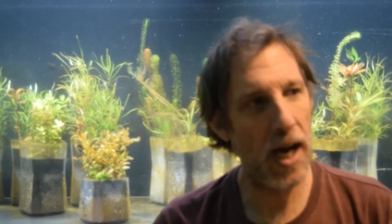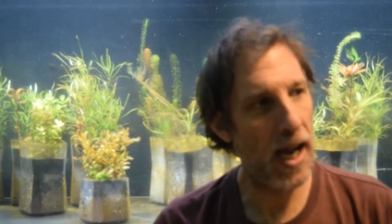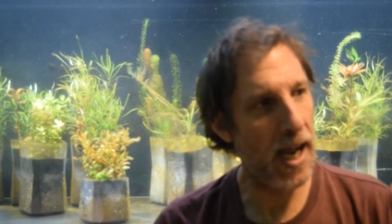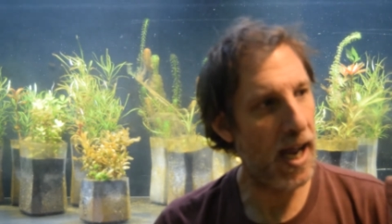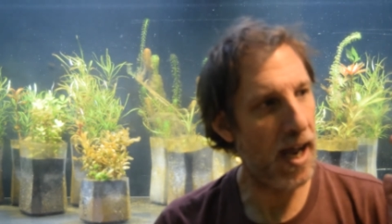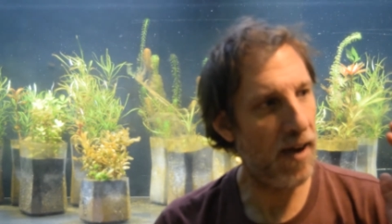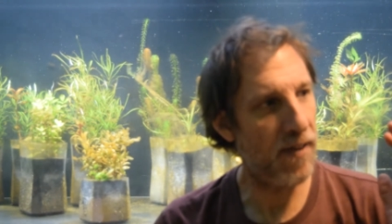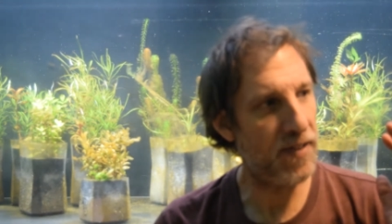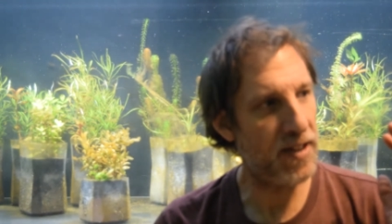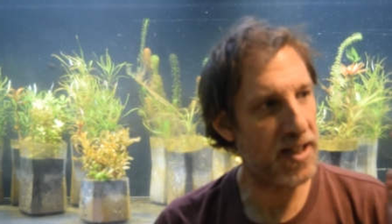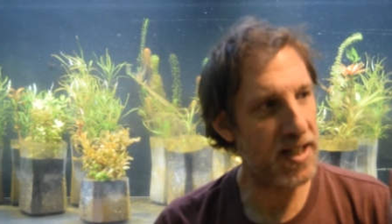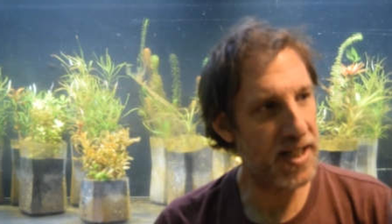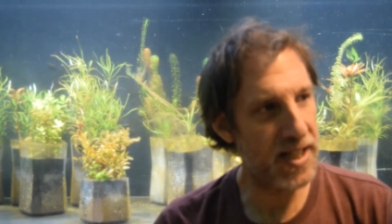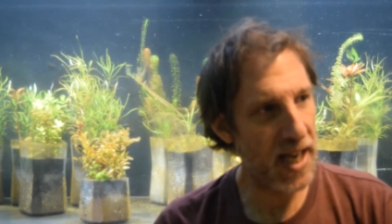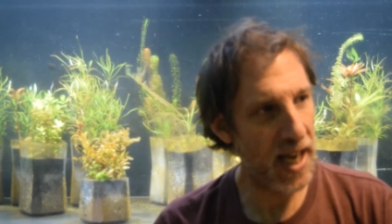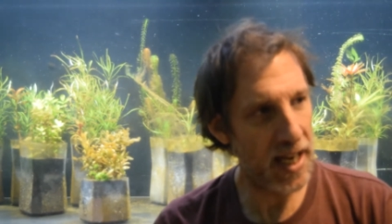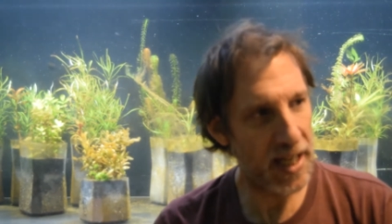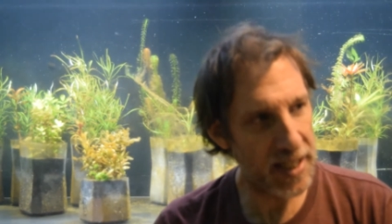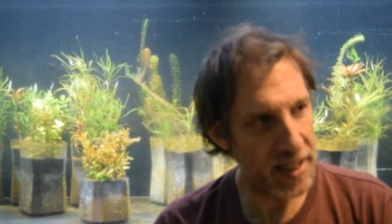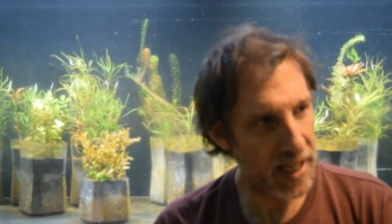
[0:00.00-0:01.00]
I have a
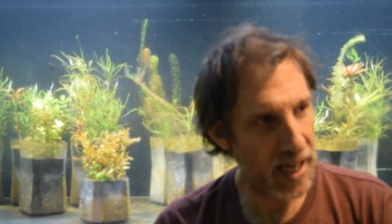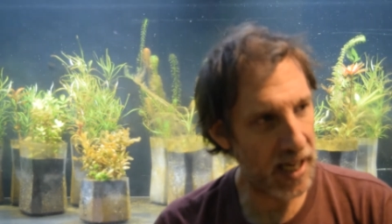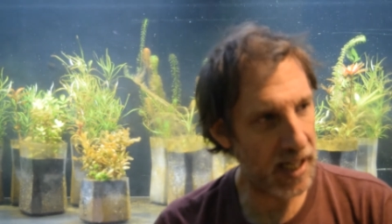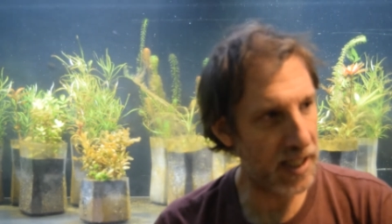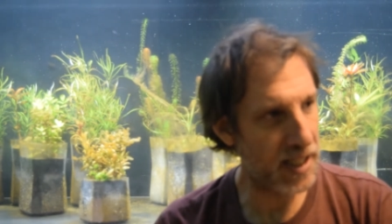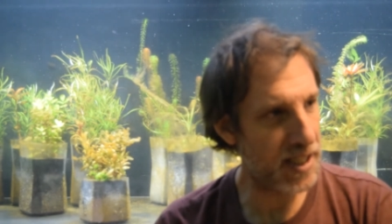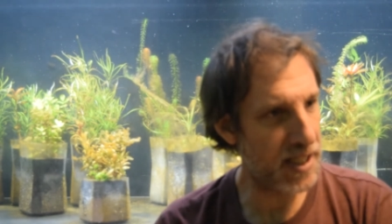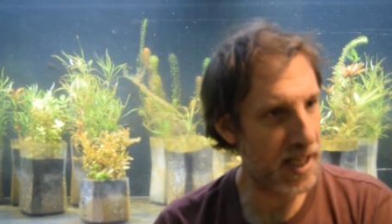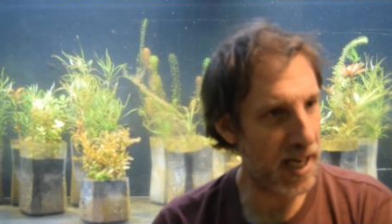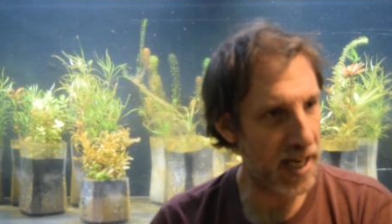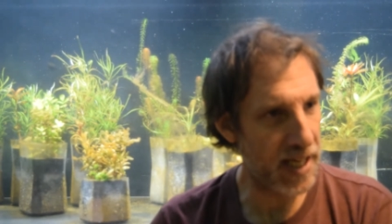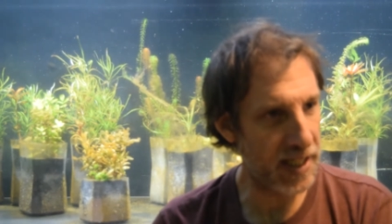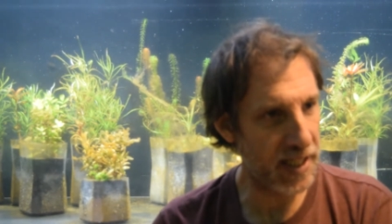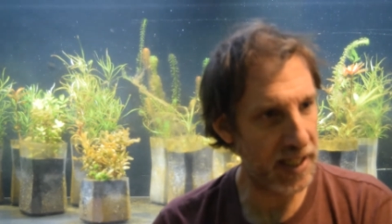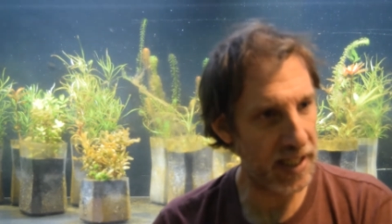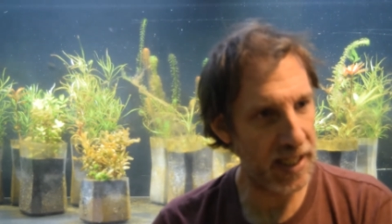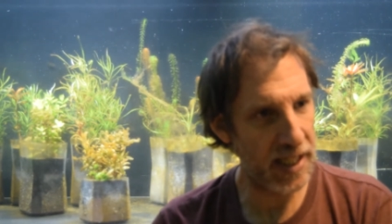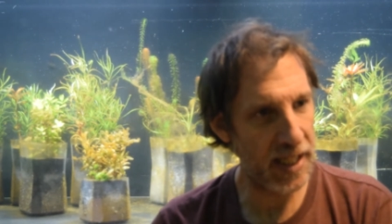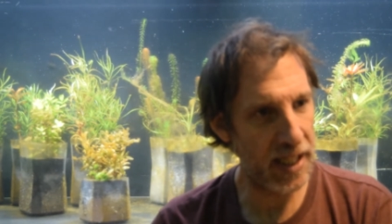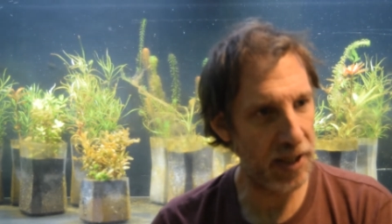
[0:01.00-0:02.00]
10-gallon
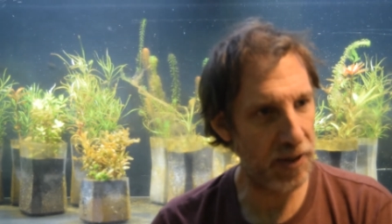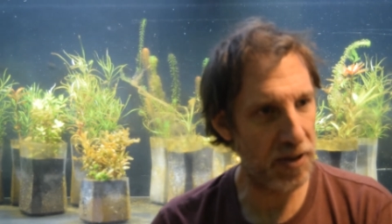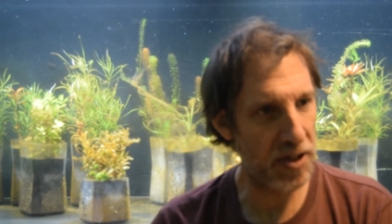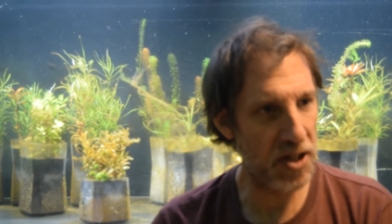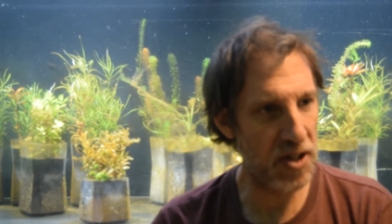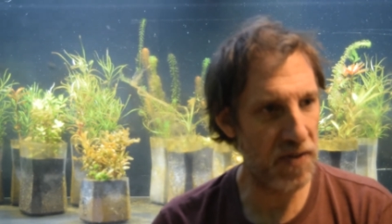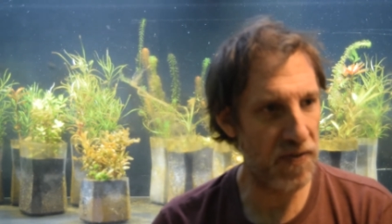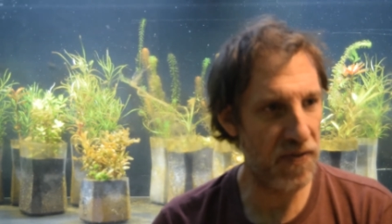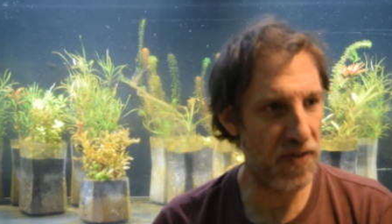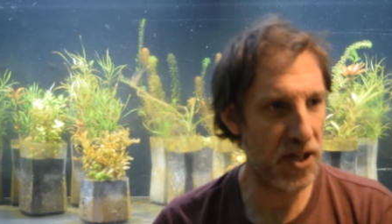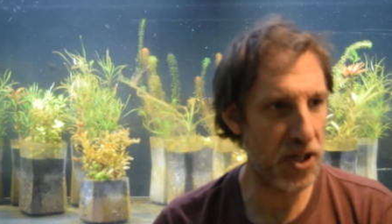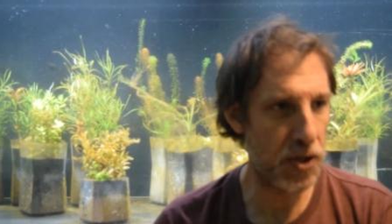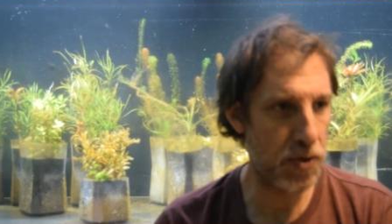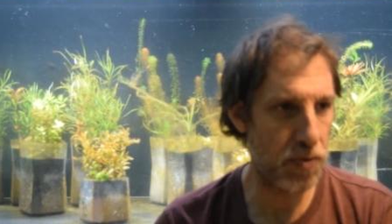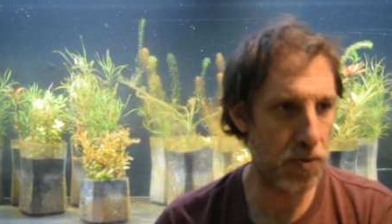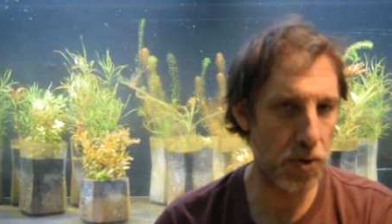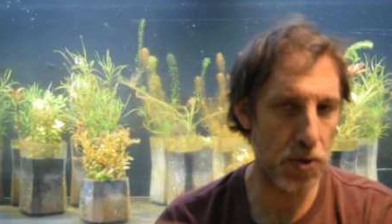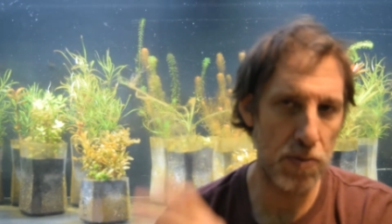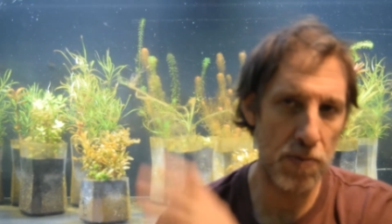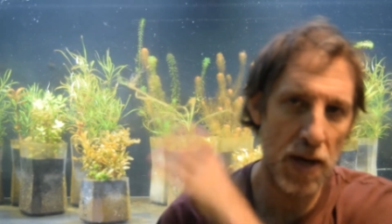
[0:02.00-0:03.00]
tank here in the fish
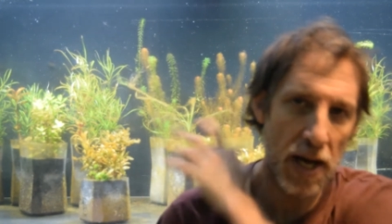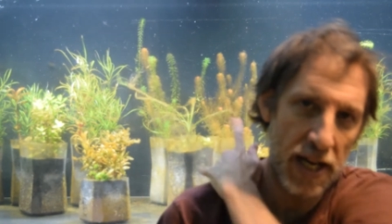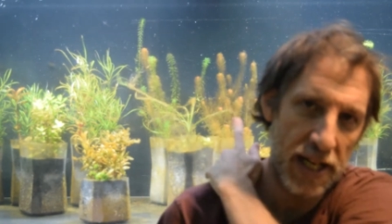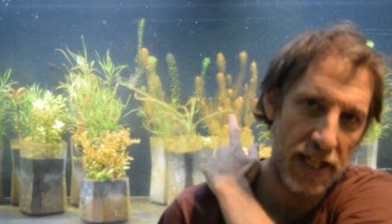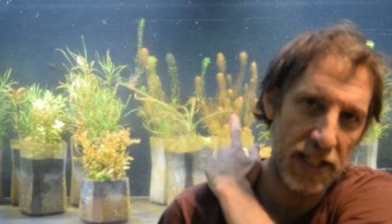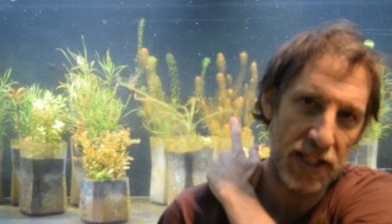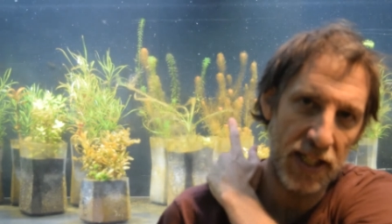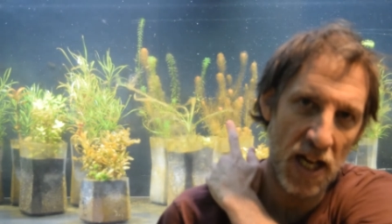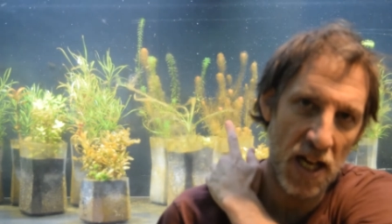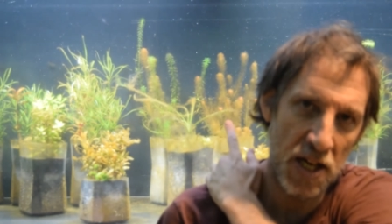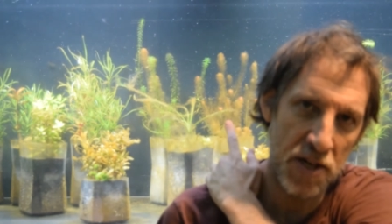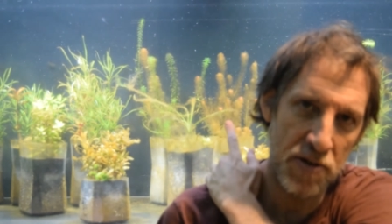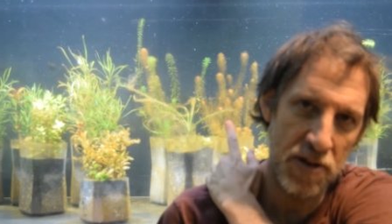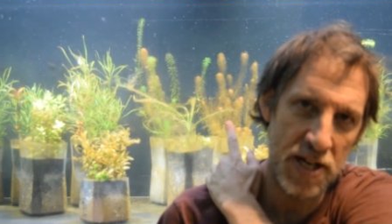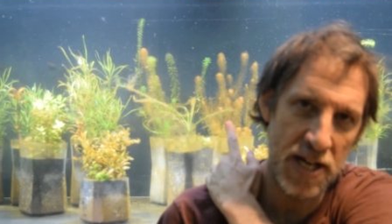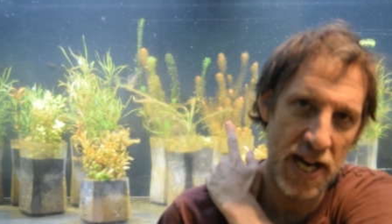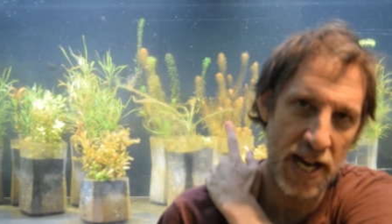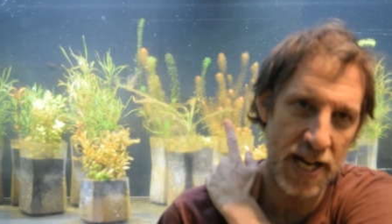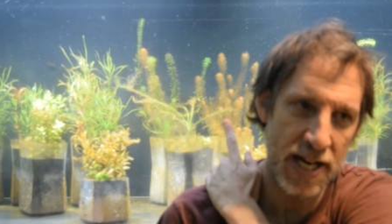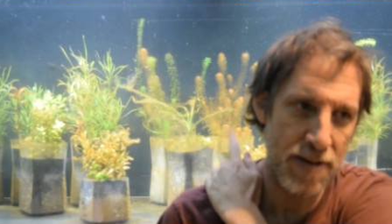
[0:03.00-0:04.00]
room. I got the
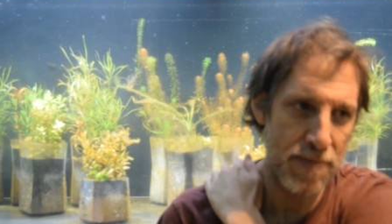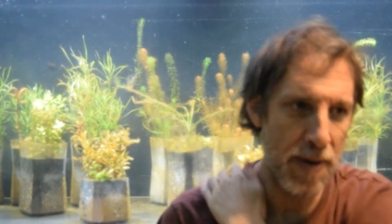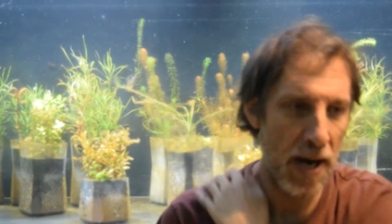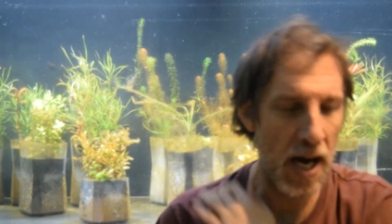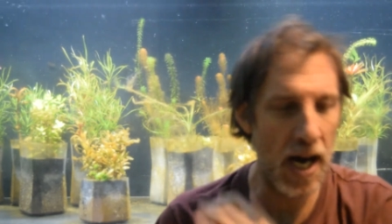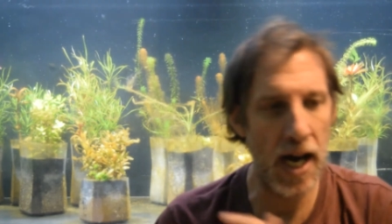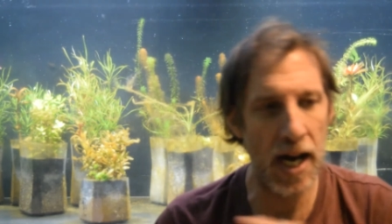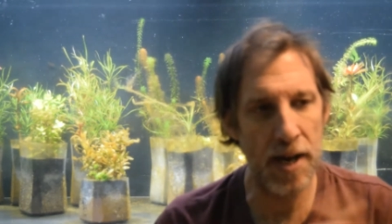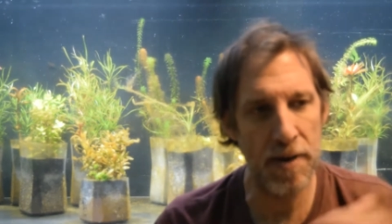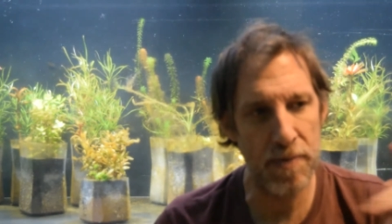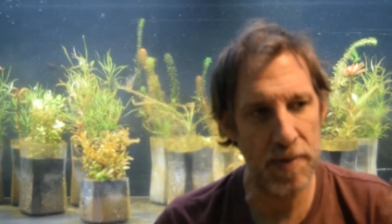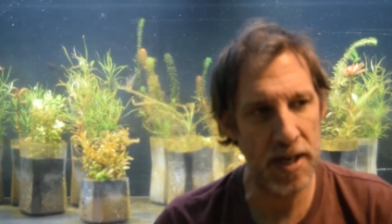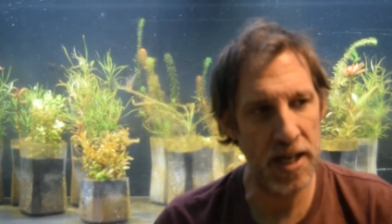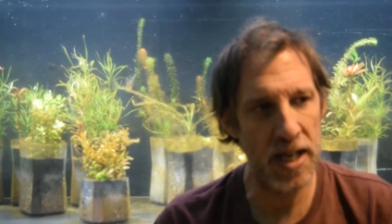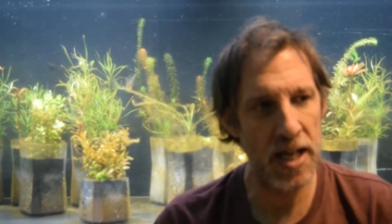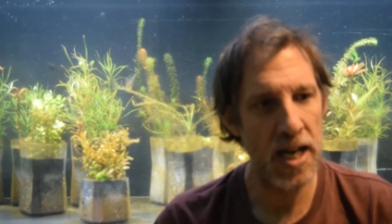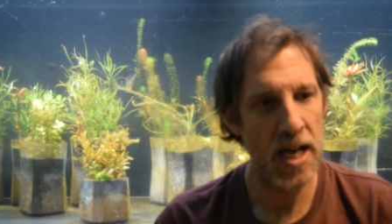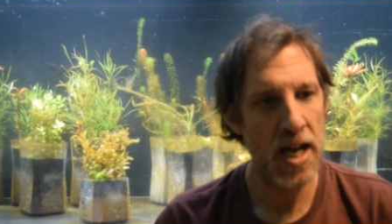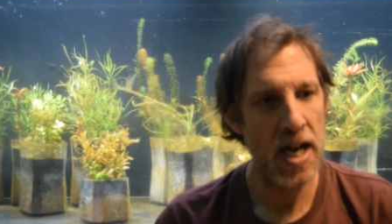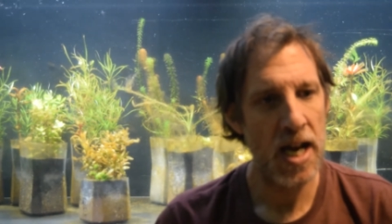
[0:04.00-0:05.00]
180 behind
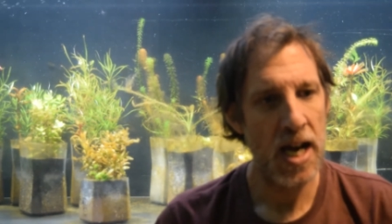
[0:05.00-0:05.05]
me.